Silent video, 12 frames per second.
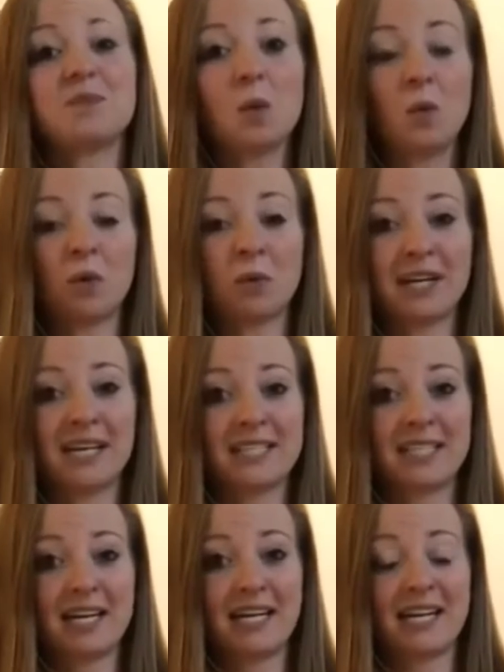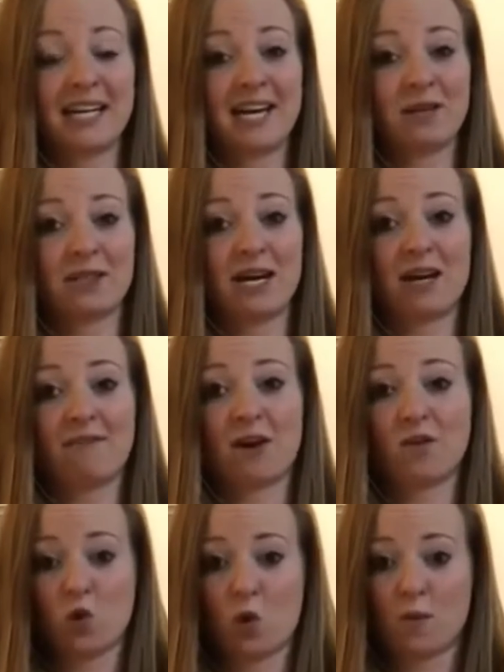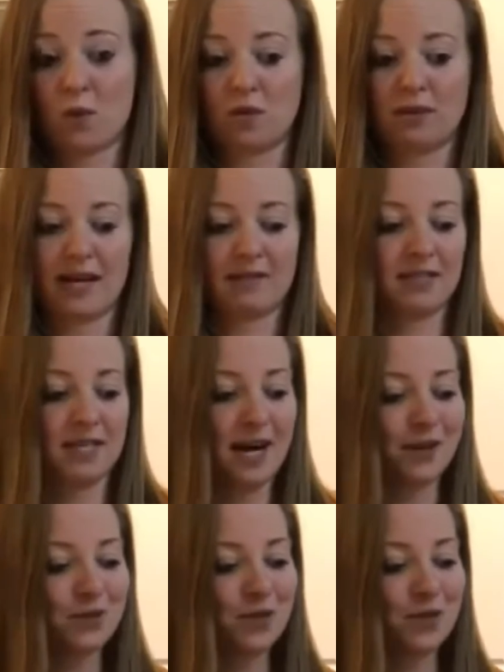when we're eating outside of our normal lifestyle.